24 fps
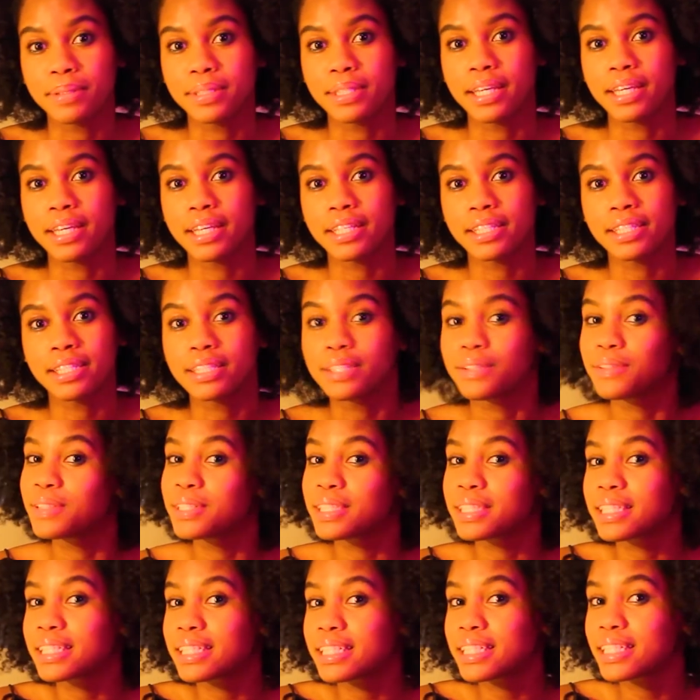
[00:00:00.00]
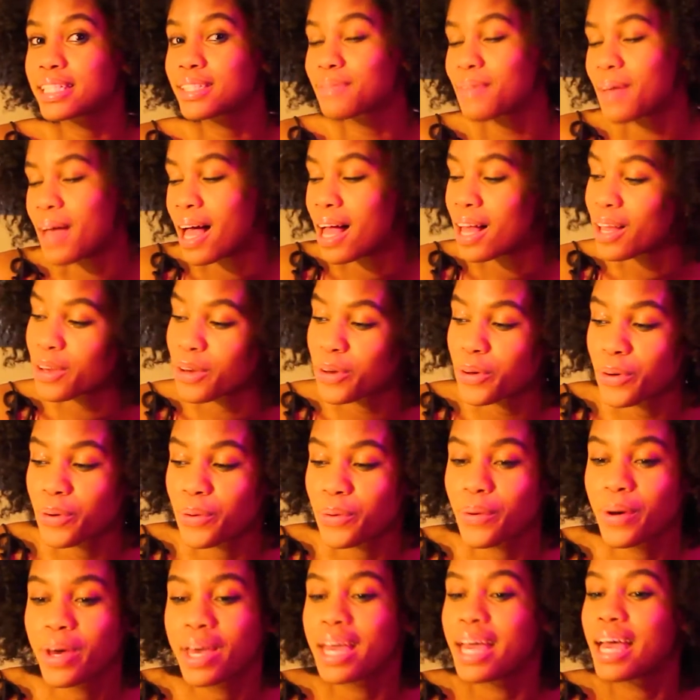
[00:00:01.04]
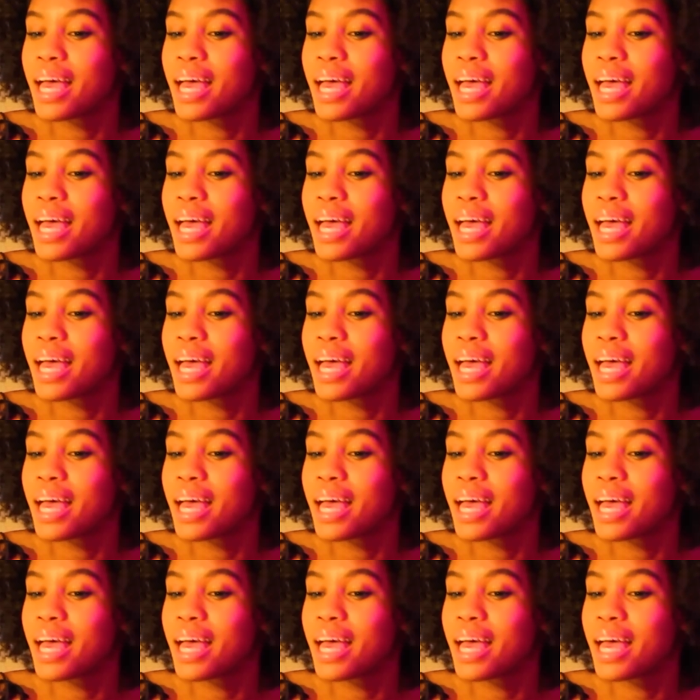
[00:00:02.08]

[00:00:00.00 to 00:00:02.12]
take it seriously as well, who